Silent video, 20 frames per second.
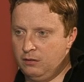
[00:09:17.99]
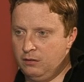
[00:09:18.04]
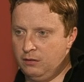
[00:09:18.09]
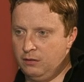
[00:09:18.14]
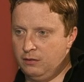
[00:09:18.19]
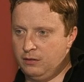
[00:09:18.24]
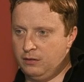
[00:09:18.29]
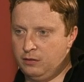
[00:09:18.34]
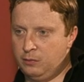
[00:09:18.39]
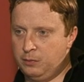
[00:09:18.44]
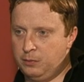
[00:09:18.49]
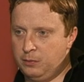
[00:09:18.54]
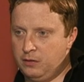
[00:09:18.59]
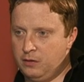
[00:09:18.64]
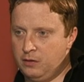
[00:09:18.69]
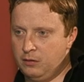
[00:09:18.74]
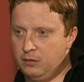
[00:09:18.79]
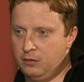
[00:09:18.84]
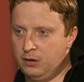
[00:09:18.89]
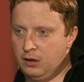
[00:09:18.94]
this
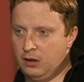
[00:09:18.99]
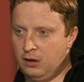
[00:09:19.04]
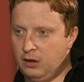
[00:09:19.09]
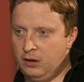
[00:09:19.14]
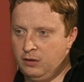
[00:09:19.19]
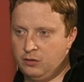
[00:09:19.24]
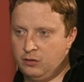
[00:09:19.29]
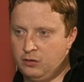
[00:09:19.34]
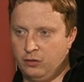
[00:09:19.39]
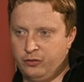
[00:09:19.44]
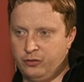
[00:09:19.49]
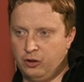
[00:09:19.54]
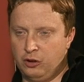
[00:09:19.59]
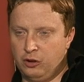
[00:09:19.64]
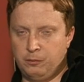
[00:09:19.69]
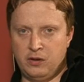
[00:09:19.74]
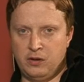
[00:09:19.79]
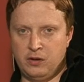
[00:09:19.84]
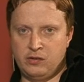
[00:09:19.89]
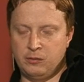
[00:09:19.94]
position, he's got
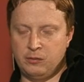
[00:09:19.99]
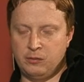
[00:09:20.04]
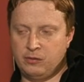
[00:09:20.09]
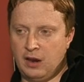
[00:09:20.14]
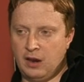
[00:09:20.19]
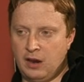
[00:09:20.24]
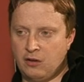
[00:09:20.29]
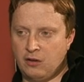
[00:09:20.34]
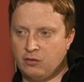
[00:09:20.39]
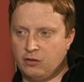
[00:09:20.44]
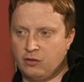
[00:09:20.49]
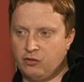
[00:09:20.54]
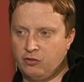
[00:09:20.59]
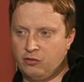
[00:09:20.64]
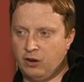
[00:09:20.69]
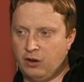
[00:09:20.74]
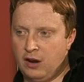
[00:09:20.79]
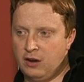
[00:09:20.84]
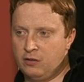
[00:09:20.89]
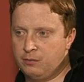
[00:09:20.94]
two bishops, extra
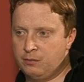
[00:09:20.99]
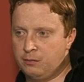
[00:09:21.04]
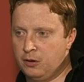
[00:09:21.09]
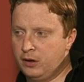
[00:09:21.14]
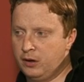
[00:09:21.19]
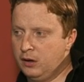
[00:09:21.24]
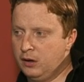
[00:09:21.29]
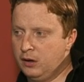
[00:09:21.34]
exchange. I